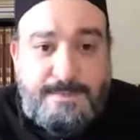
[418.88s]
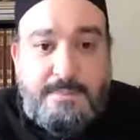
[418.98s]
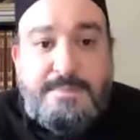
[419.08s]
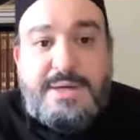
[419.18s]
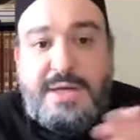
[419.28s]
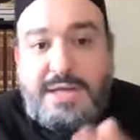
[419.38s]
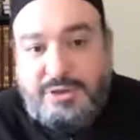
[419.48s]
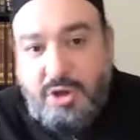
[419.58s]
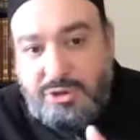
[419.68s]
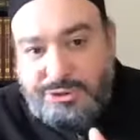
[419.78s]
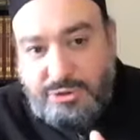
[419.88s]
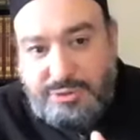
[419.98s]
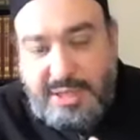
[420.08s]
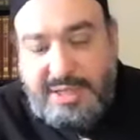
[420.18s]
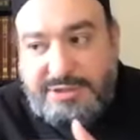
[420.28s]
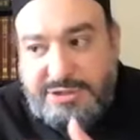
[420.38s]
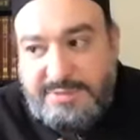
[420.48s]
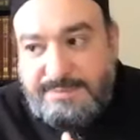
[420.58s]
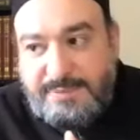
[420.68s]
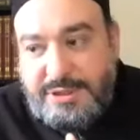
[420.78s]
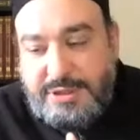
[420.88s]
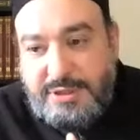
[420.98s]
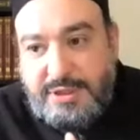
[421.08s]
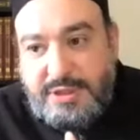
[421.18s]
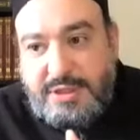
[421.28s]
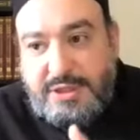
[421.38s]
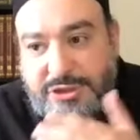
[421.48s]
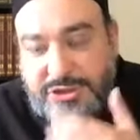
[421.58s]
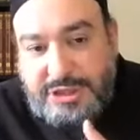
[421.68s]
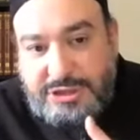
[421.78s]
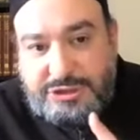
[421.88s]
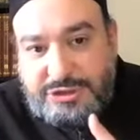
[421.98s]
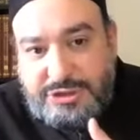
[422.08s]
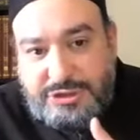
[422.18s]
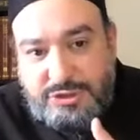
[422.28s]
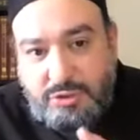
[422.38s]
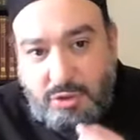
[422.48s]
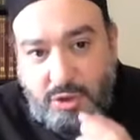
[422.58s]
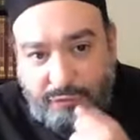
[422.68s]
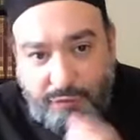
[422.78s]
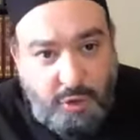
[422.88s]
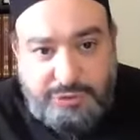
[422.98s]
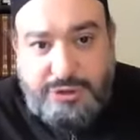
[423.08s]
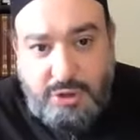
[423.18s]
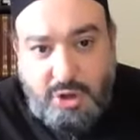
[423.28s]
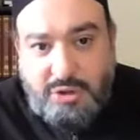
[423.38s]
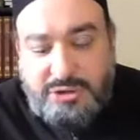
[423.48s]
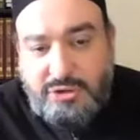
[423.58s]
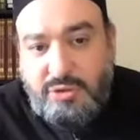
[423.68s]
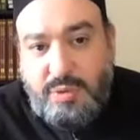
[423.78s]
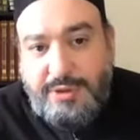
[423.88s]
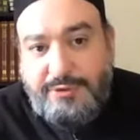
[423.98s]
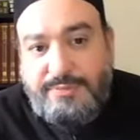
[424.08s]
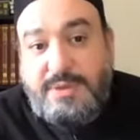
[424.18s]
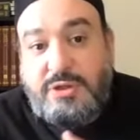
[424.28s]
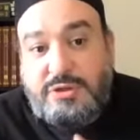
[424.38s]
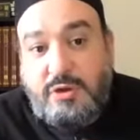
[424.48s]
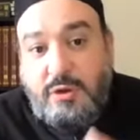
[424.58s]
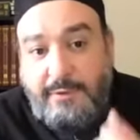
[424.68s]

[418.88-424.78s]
but it's also not simply stinginess of holding on to the wealth because there are